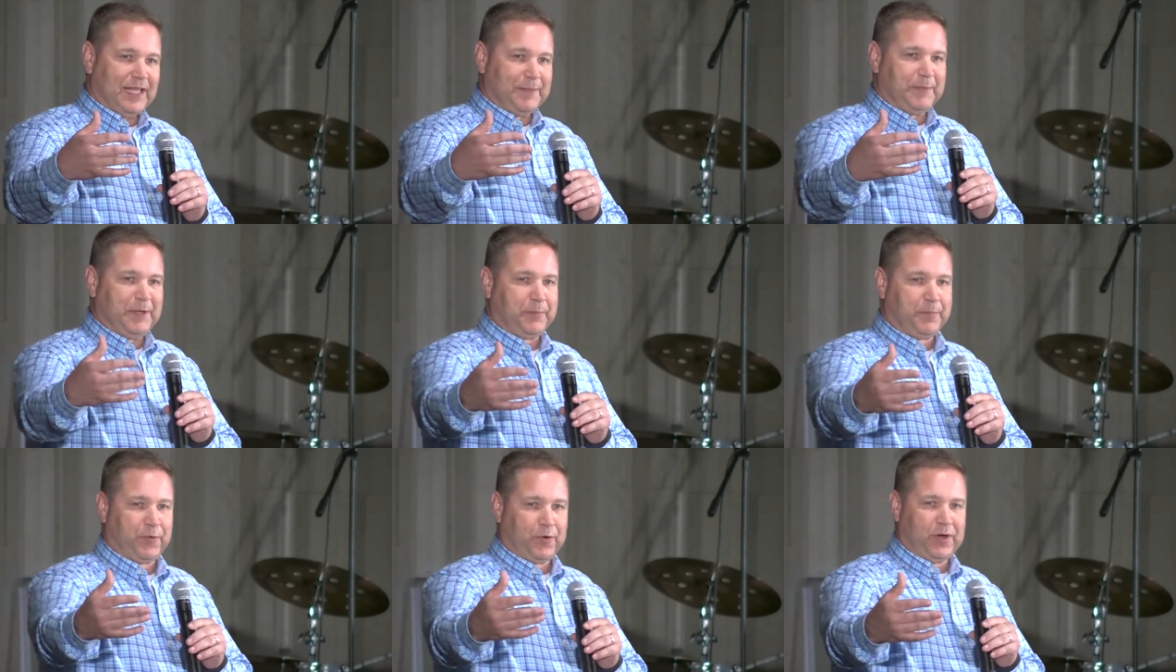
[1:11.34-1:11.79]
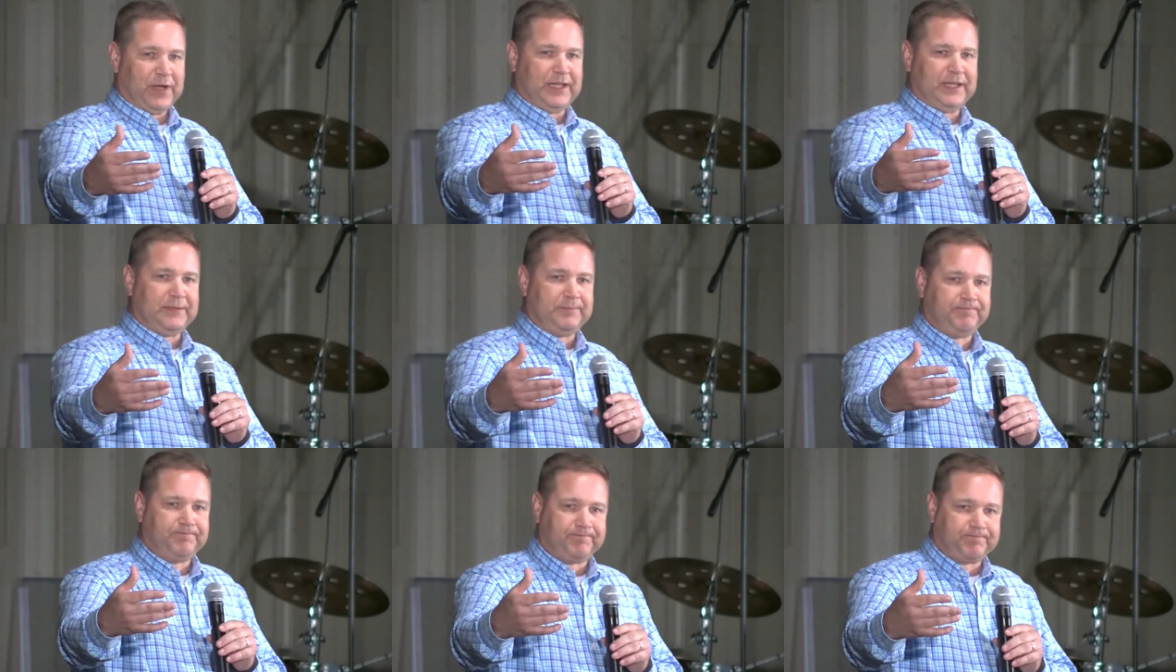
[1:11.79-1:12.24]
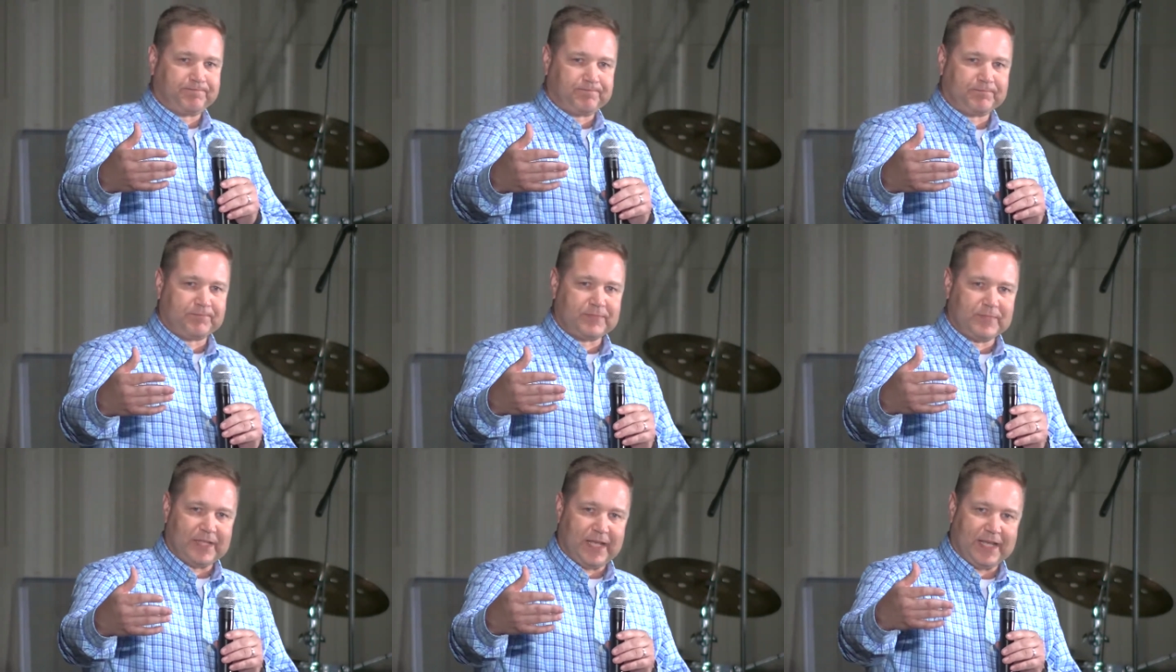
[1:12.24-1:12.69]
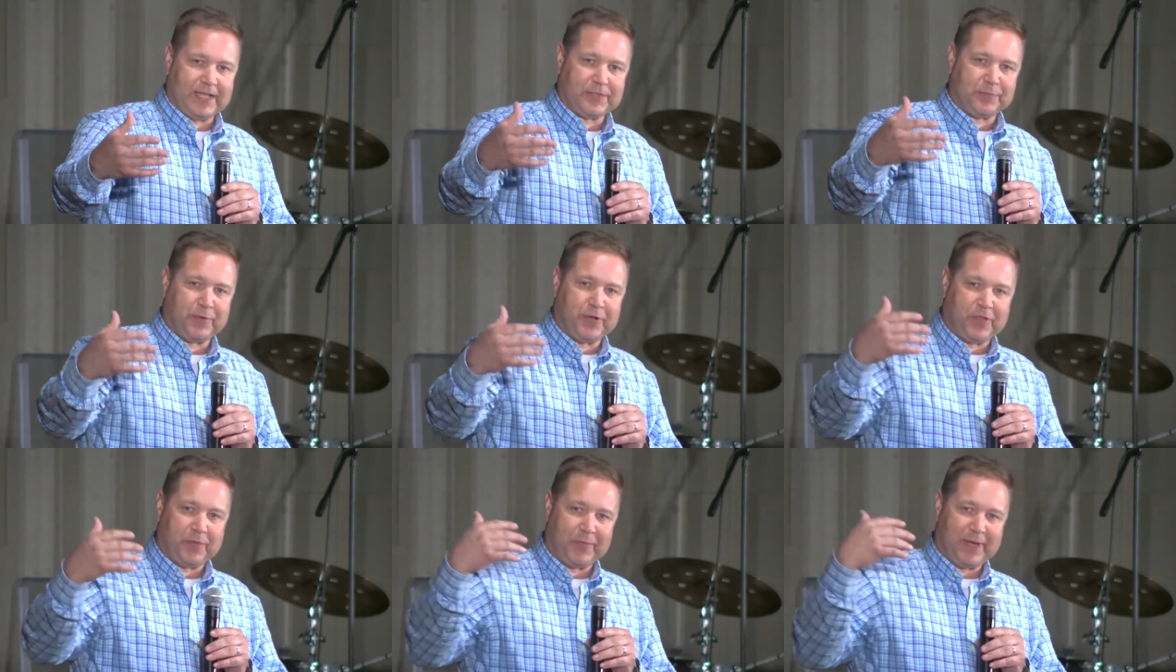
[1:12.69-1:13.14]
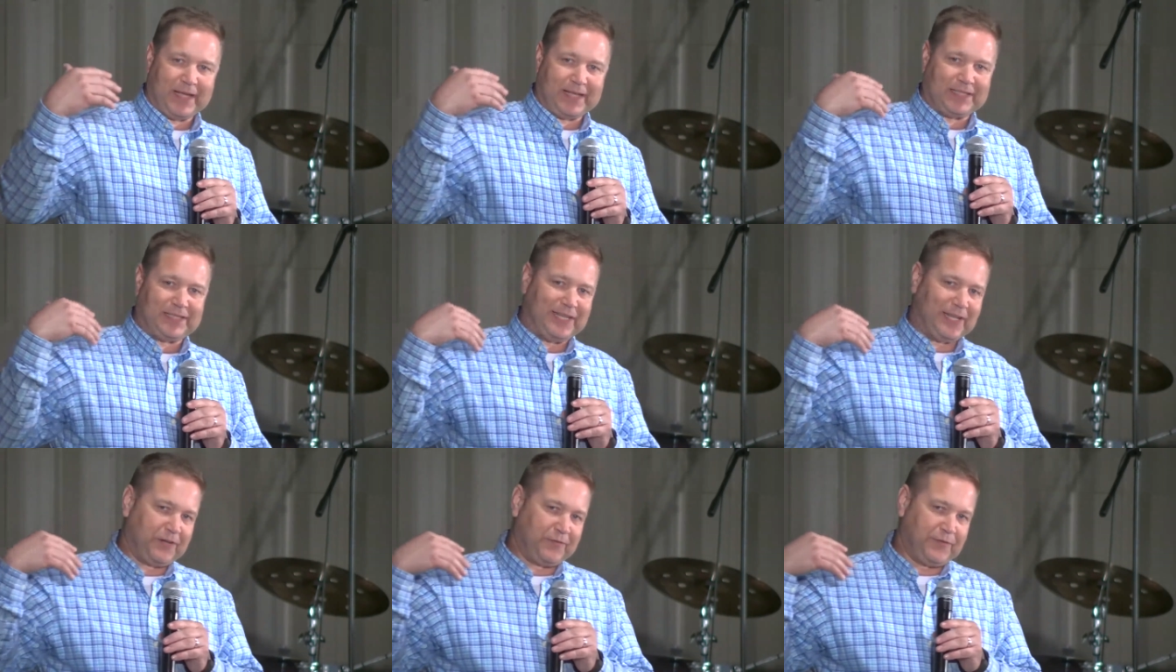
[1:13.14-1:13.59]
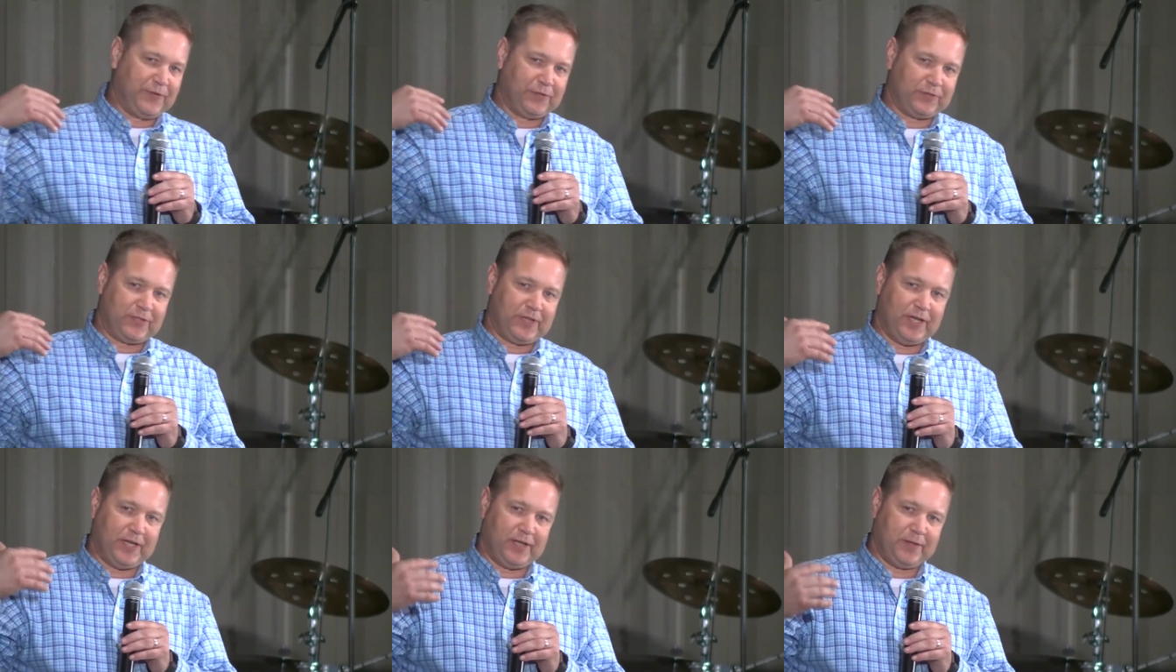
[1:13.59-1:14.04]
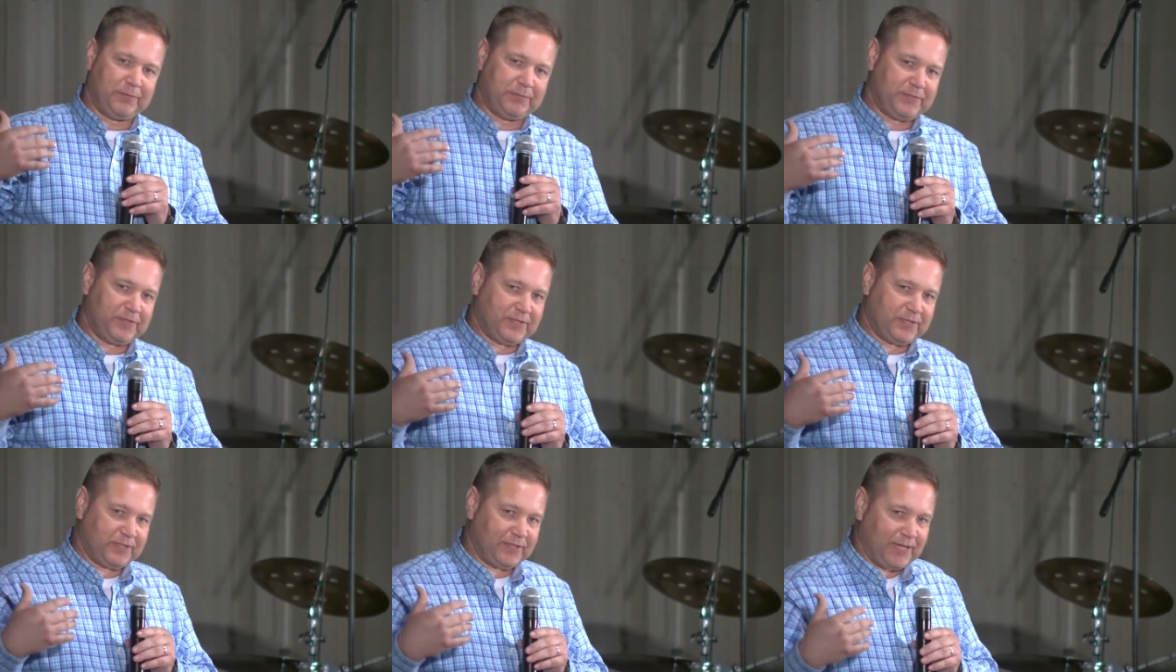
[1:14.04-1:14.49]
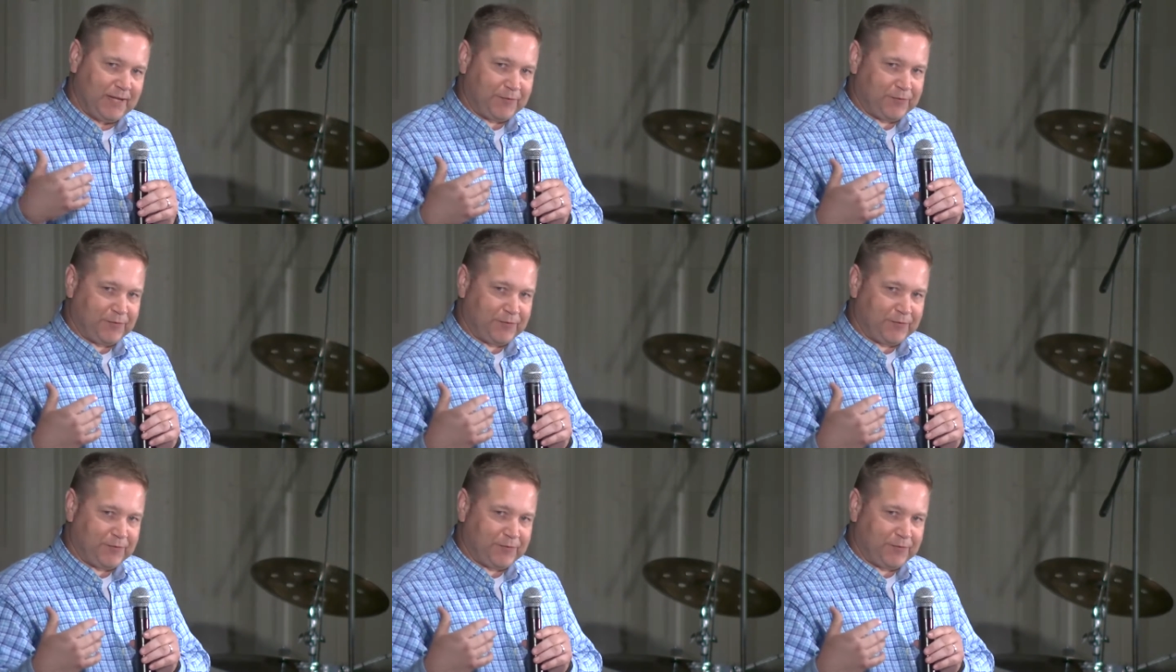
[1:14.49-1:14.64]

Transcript: Let me pray as Brother Mike Satterfield comes.